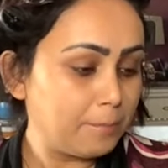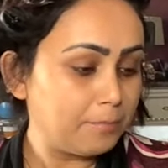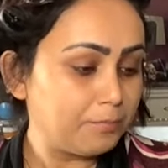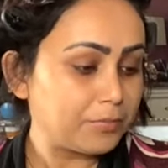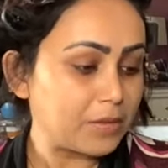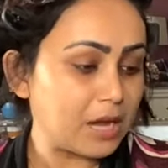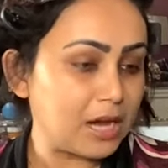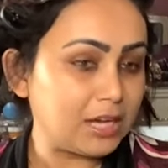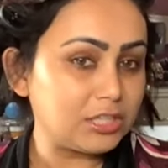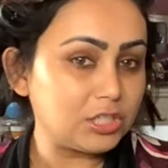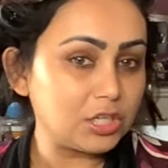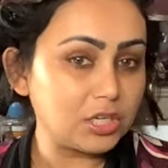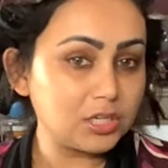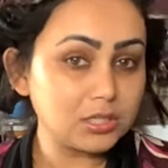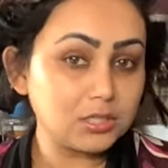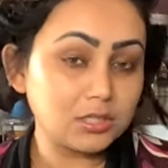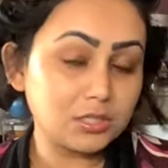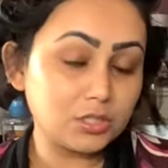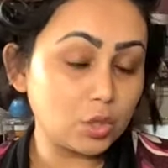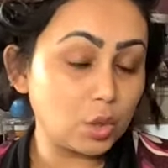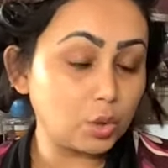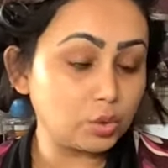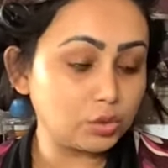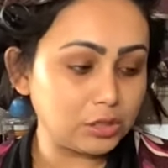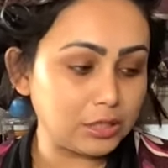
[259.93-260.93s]
I just
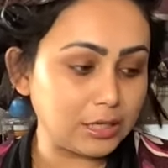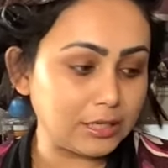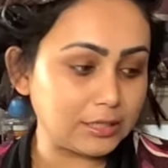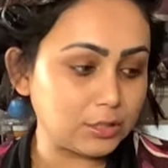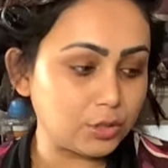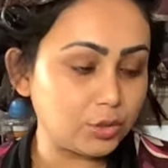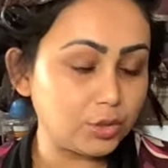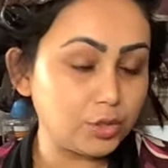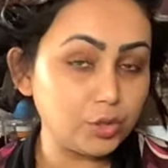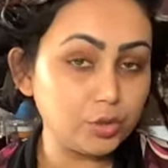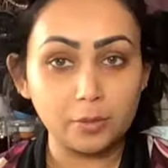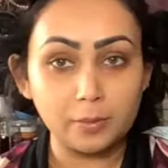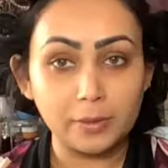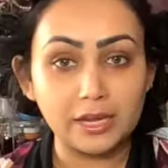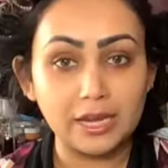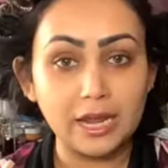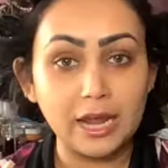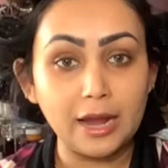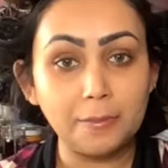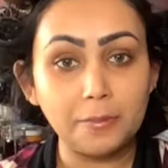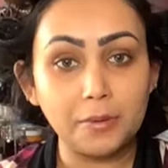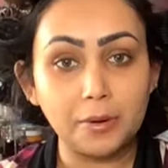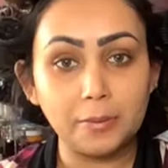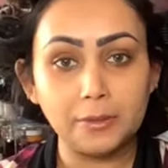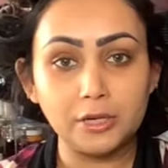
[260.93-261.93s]
don't like to use my
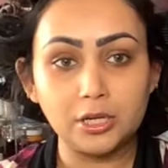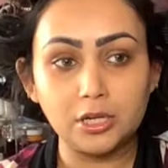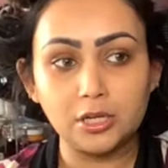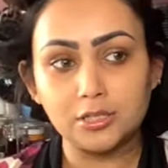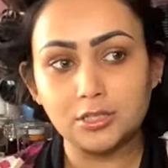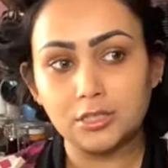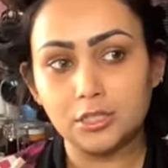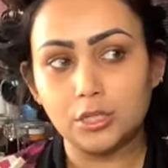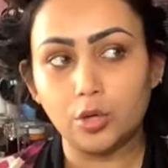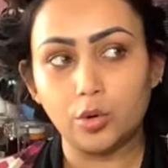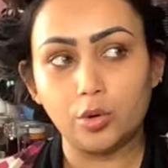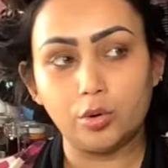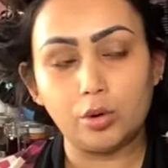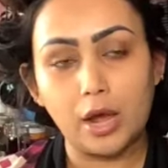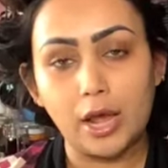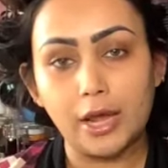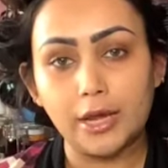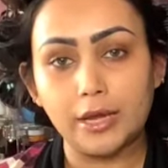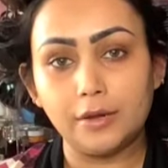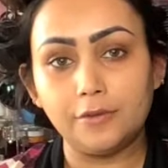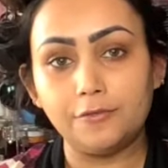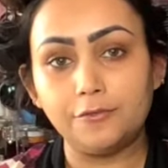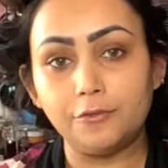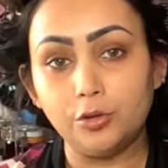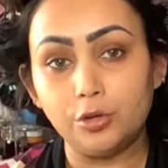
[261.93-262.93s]
camera because,
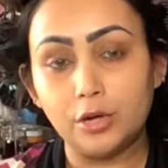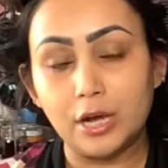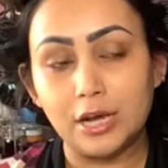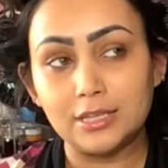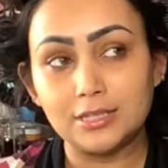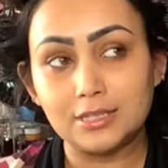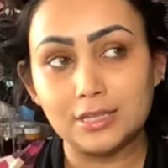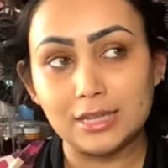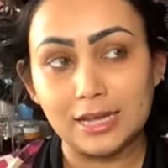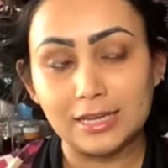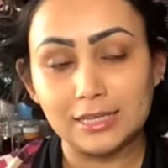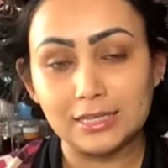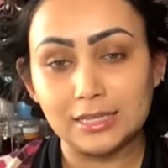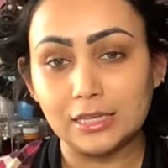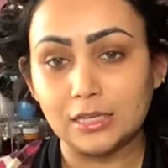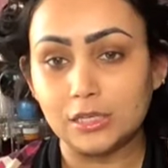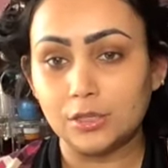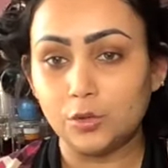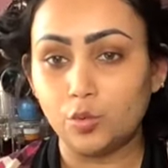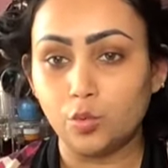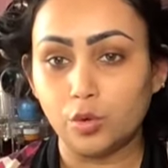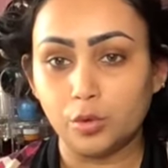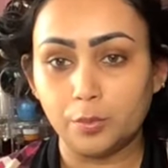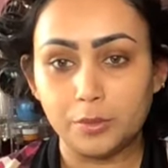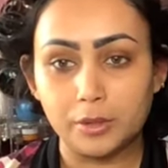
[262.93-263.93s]
if you guys like it,
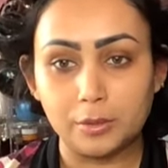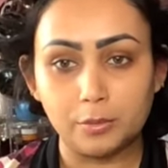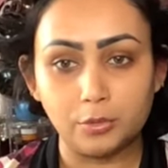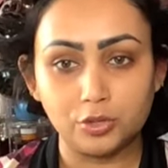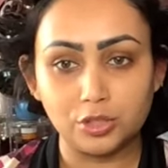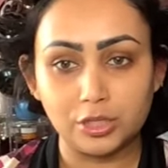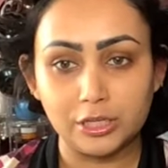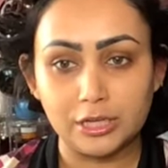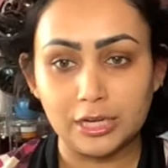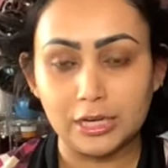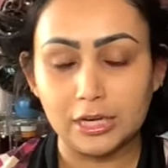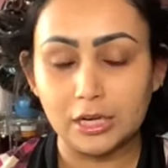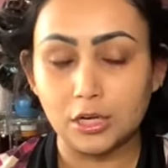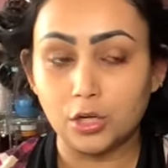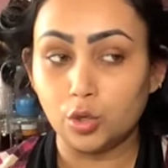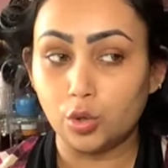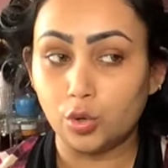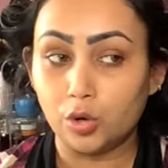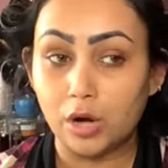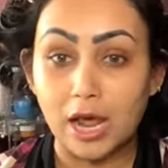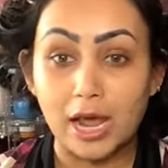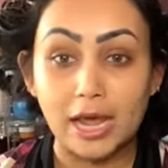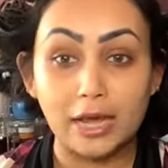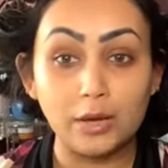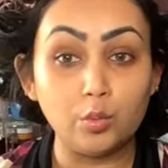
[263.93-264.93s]
you won't be able to get it,
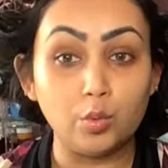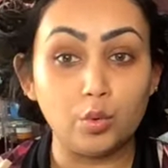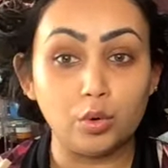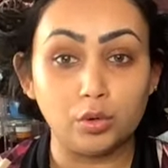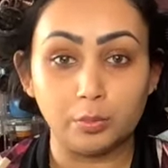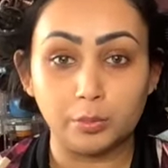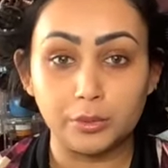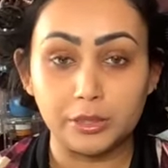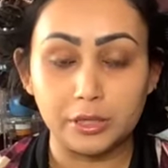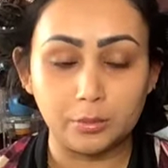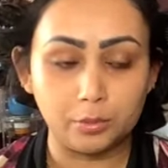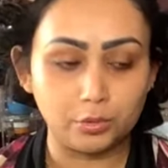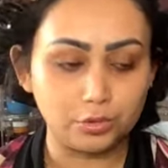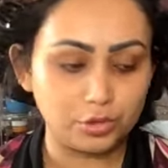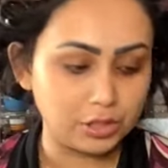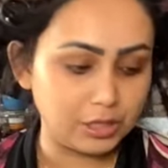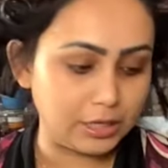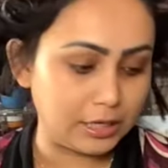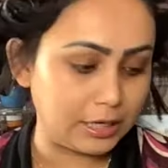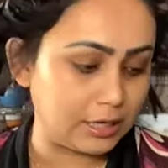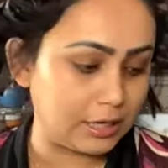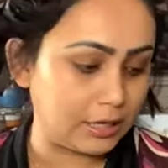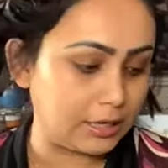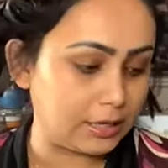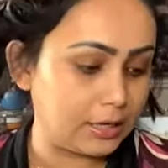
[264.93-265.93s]
nor I won't be able to
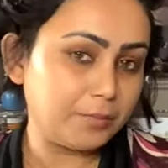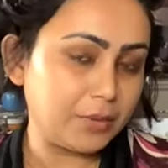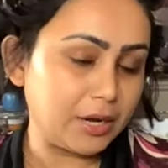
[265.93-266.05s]
get it.